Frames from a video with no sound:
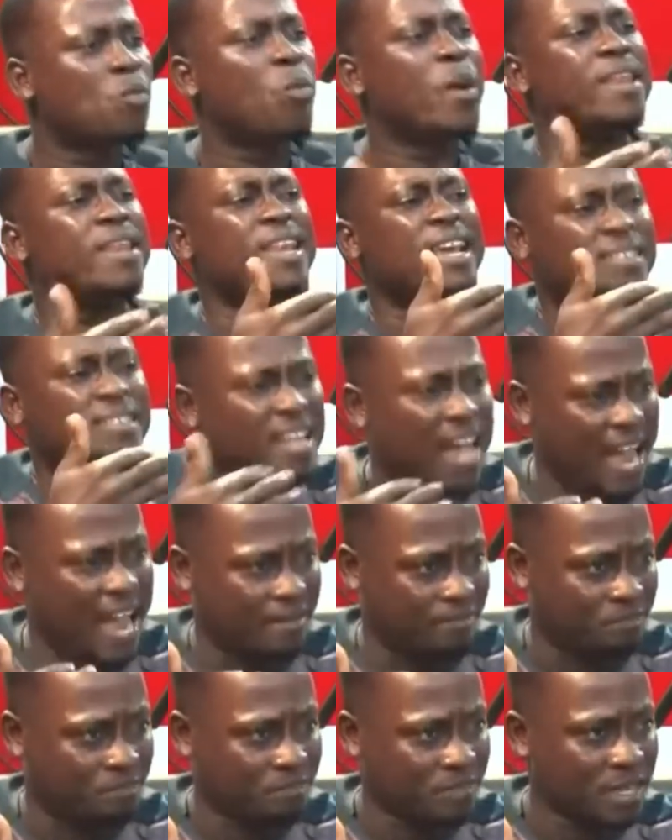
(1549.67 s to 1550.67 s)
We need
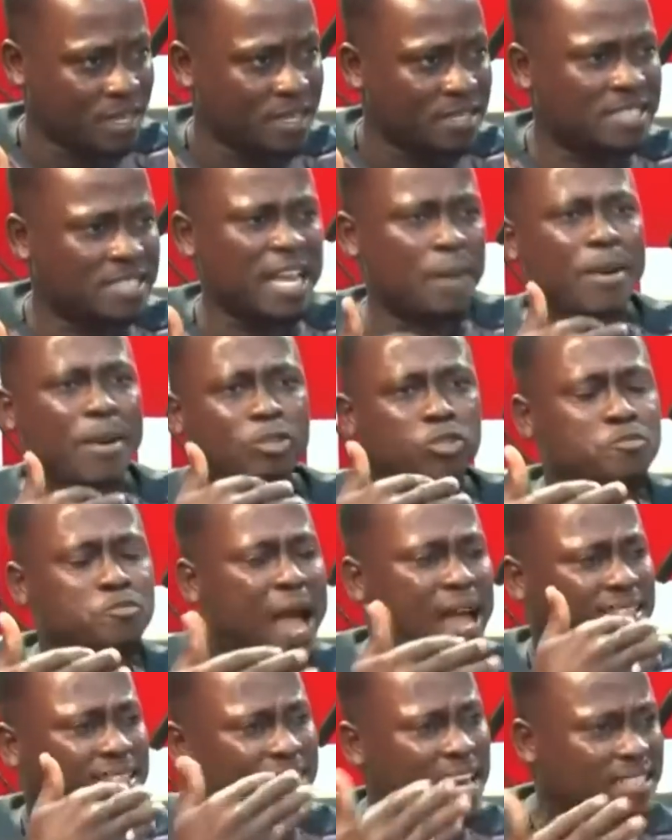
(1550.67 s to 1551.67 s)
time. See about
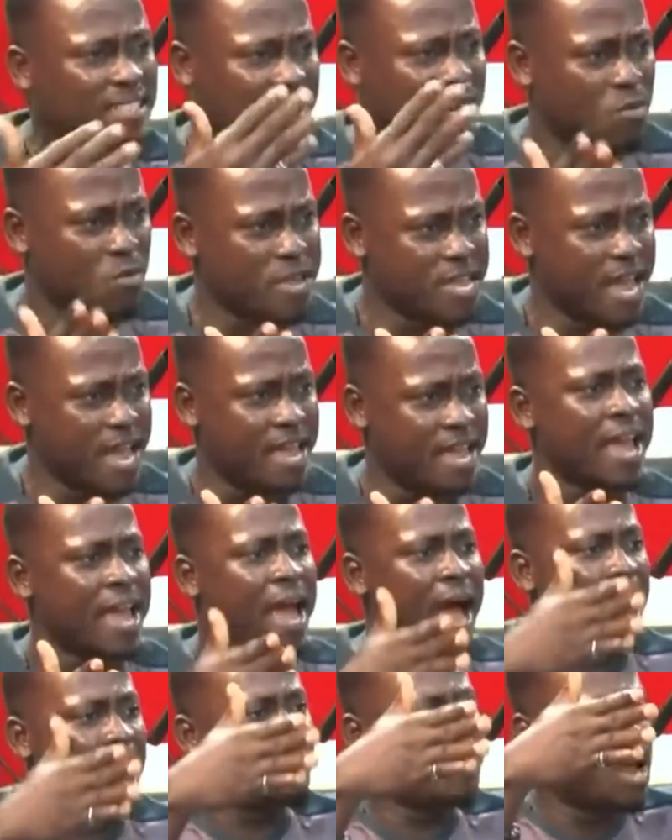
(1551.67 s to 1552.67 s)
me at Tretemuye.
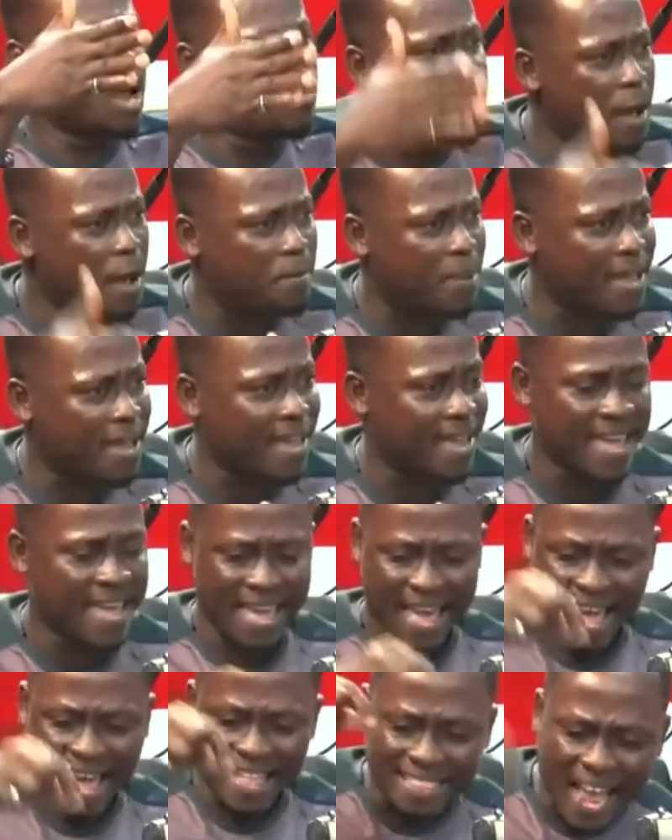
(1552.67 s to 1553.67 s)
I'm the real payer.
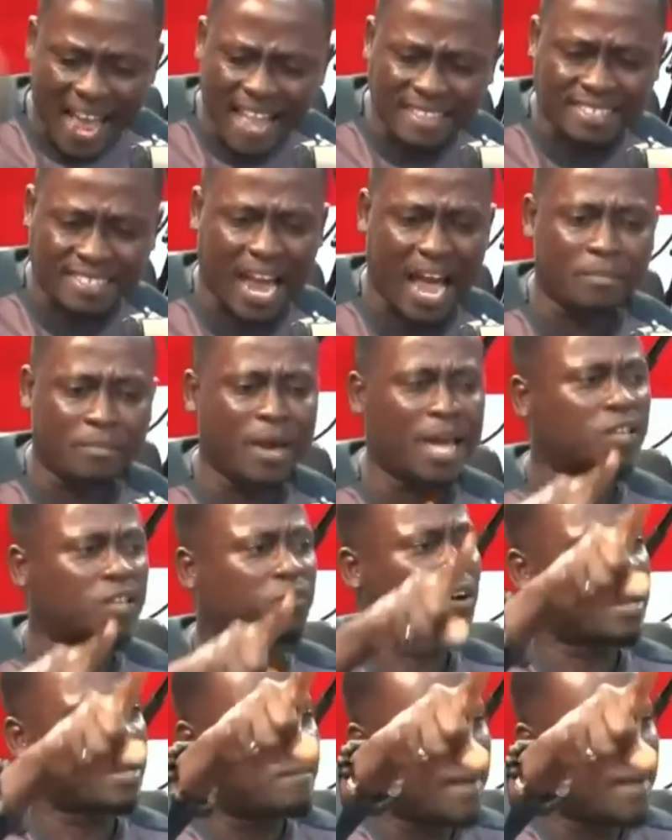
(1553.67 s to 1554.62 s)
And that time is for